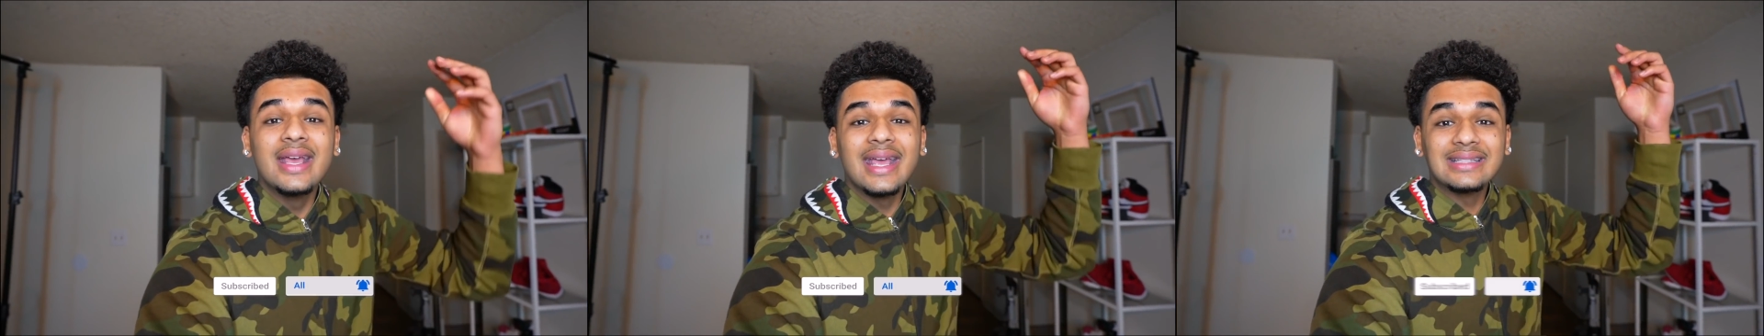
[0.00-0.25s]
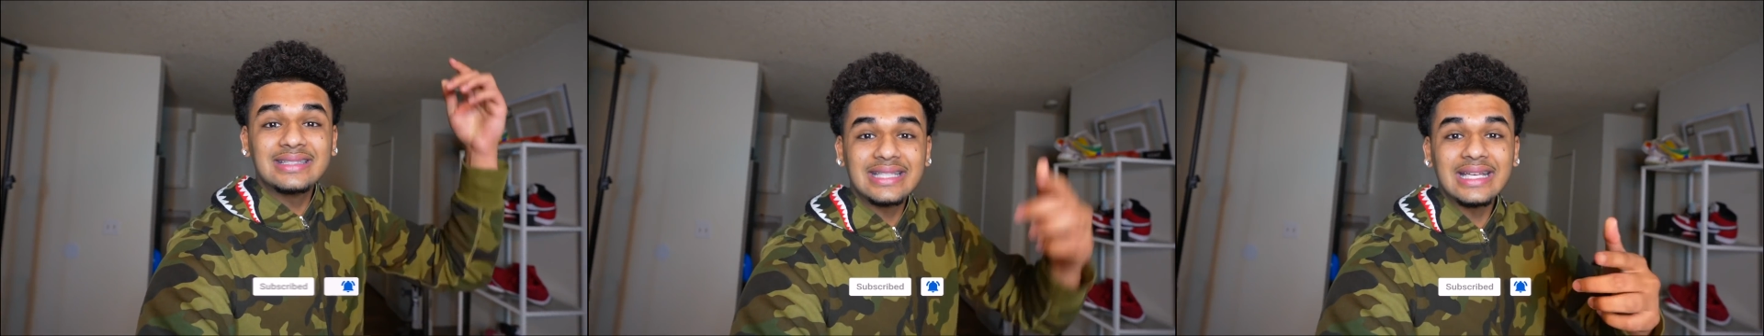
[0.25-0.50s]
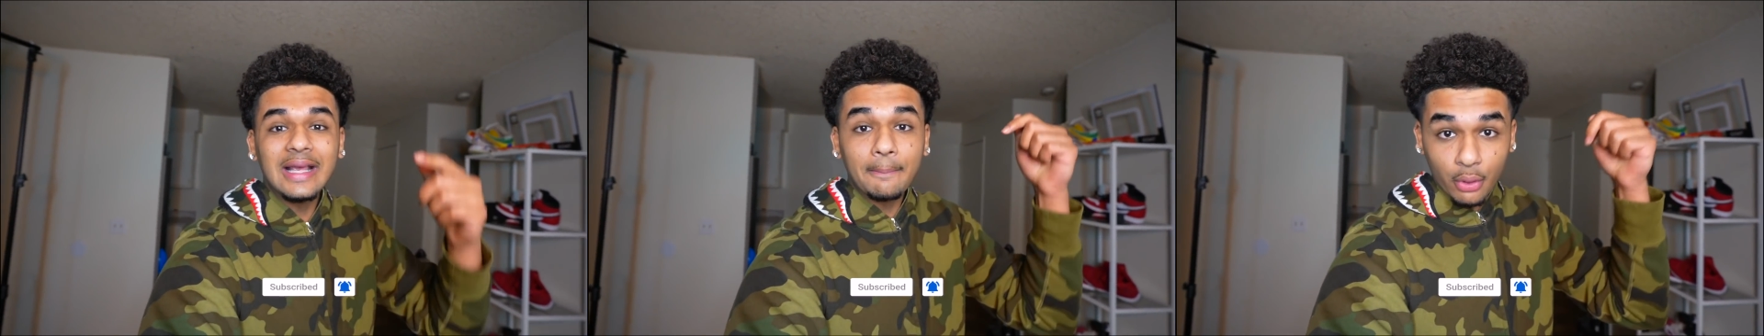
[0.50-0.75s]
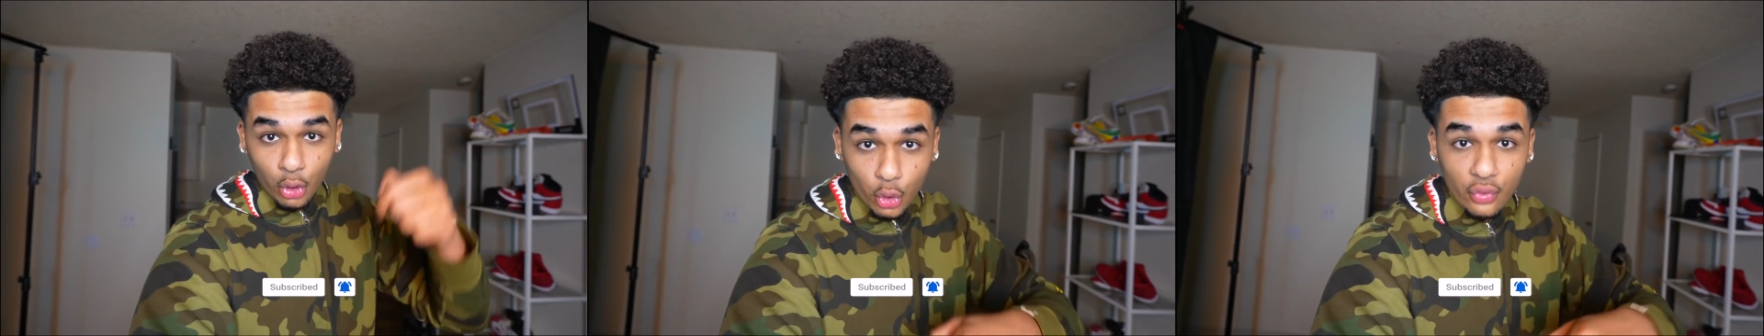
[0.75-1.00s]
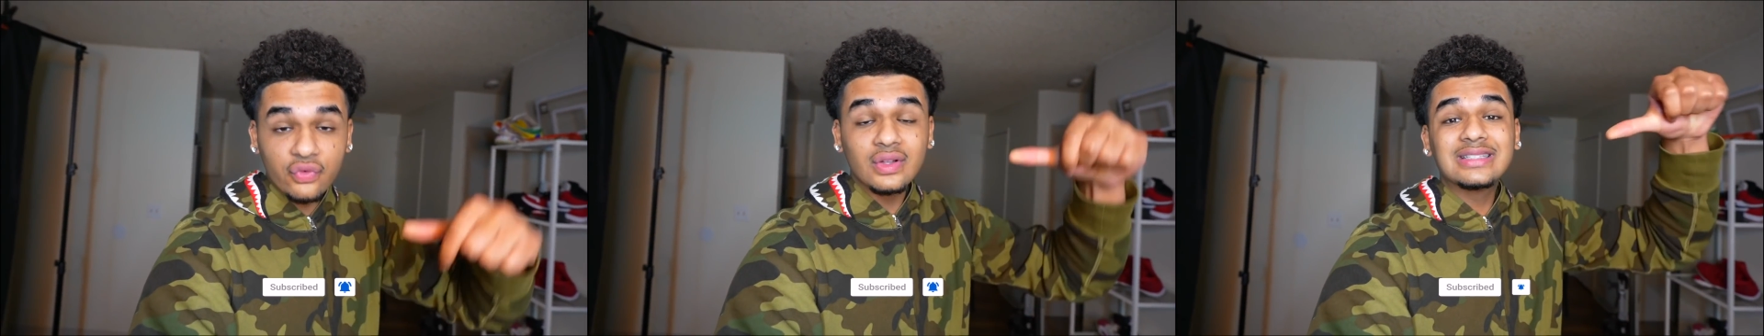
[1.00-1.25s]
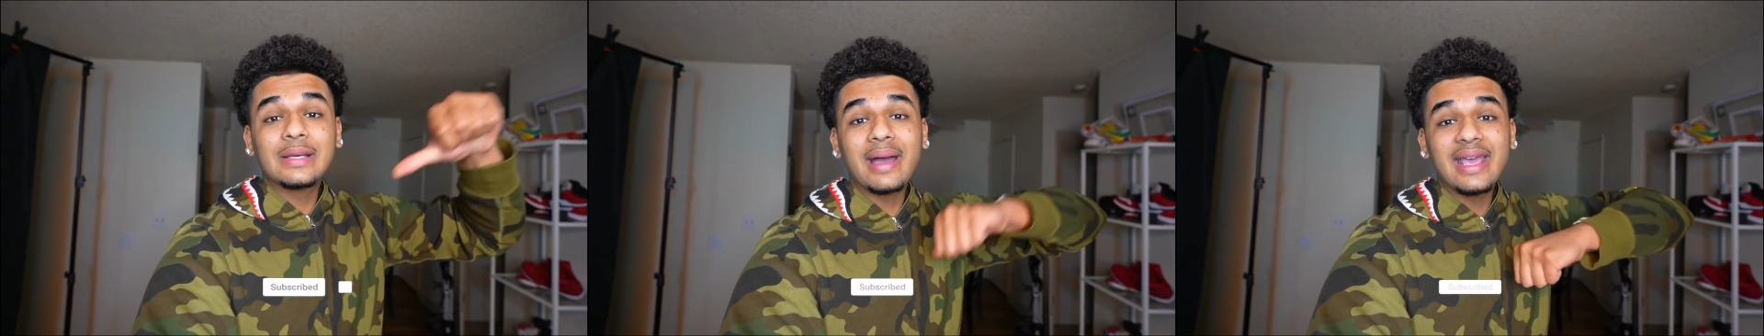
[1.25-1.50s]
and sending proof
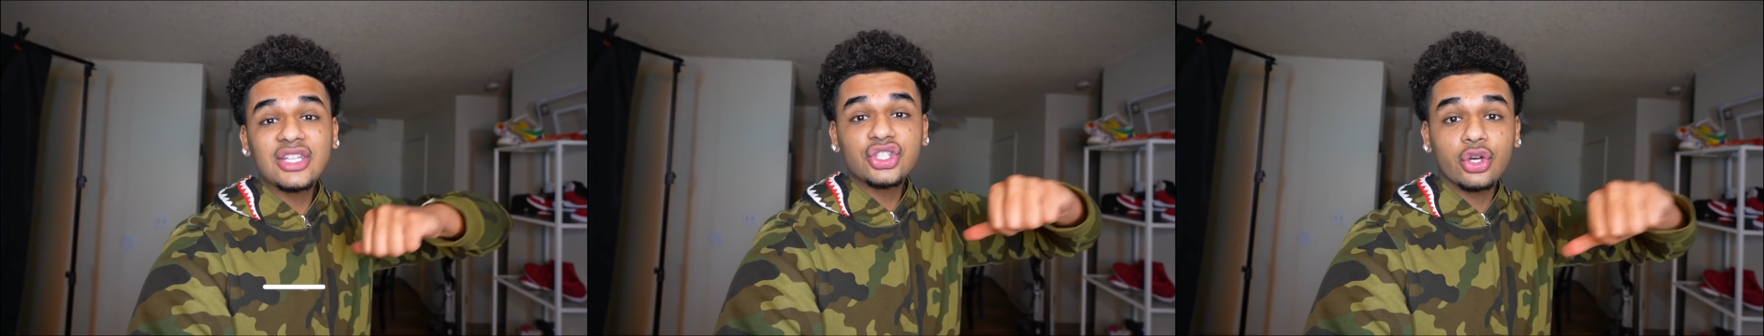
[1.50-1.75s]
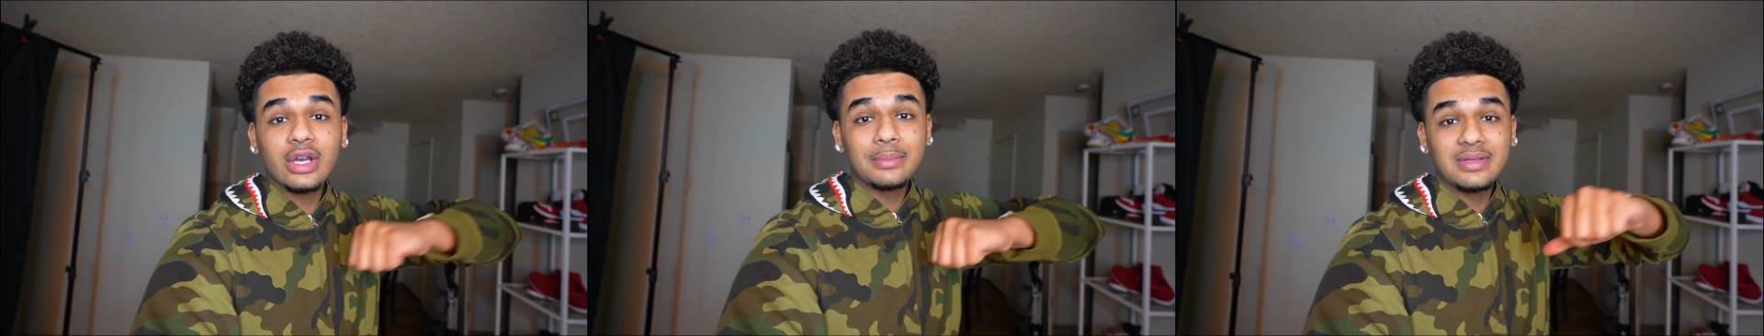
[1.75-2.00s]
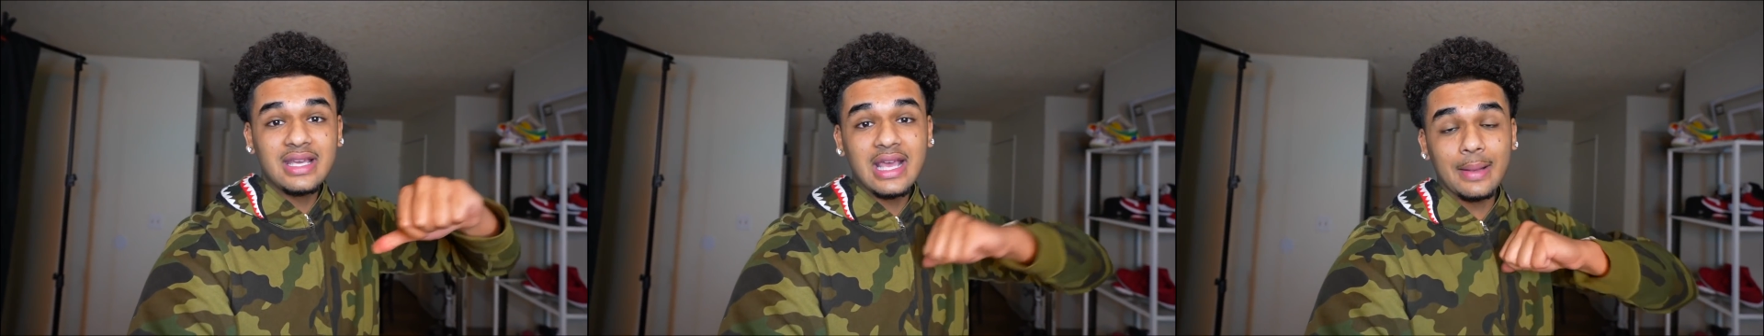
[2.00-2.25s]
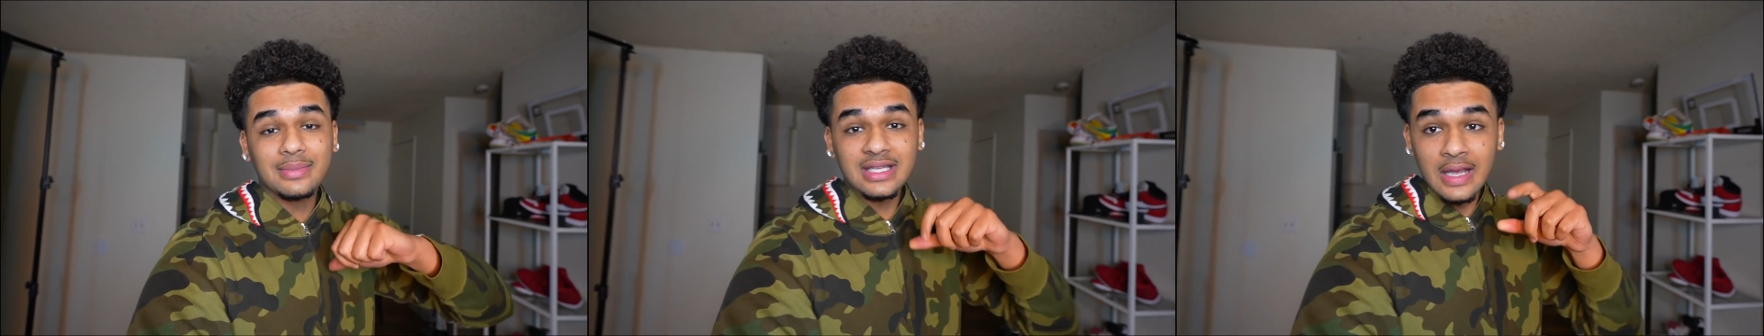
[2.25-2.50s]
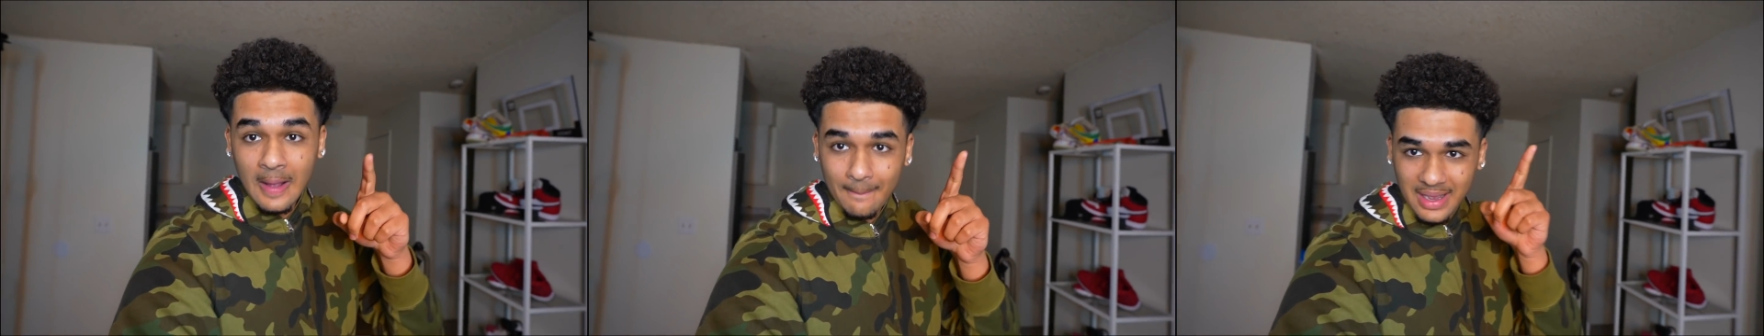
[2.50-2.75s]
to my Instagram DMs.